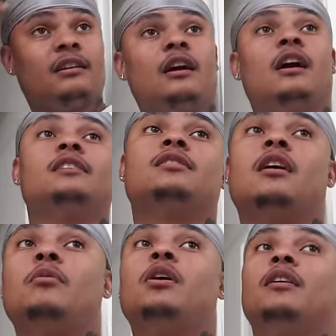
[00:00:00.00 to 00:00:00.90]
All right,
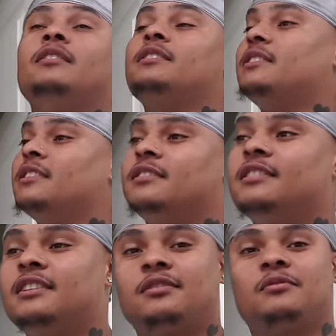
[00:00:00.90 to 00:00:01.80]
y'all. Well, this
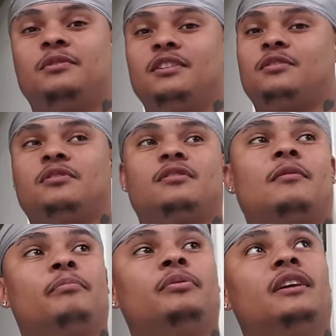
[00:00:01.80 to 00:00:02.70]
this this was a
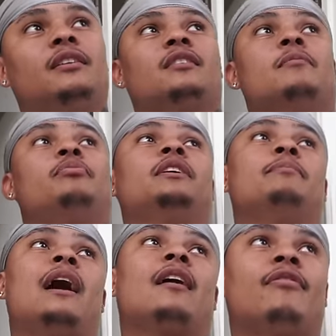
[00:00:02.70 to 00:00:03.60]
complete
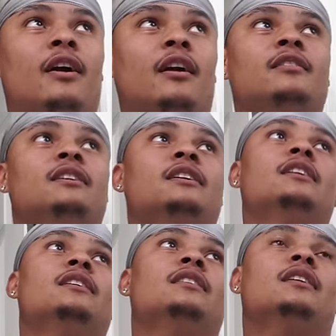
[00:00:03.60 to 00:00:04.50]
complete backfire.
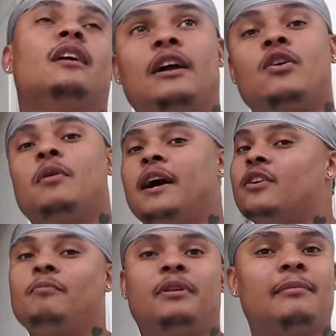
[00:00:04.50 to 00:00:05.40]
I don't I
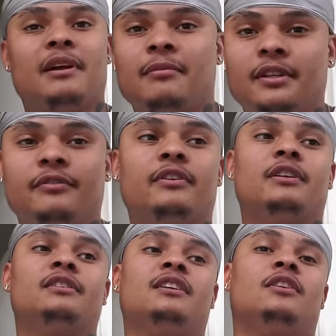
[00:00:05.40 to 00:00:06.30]
don't blame Emily for
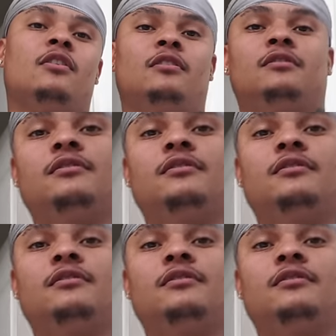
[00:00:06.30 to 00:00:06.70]
this at all.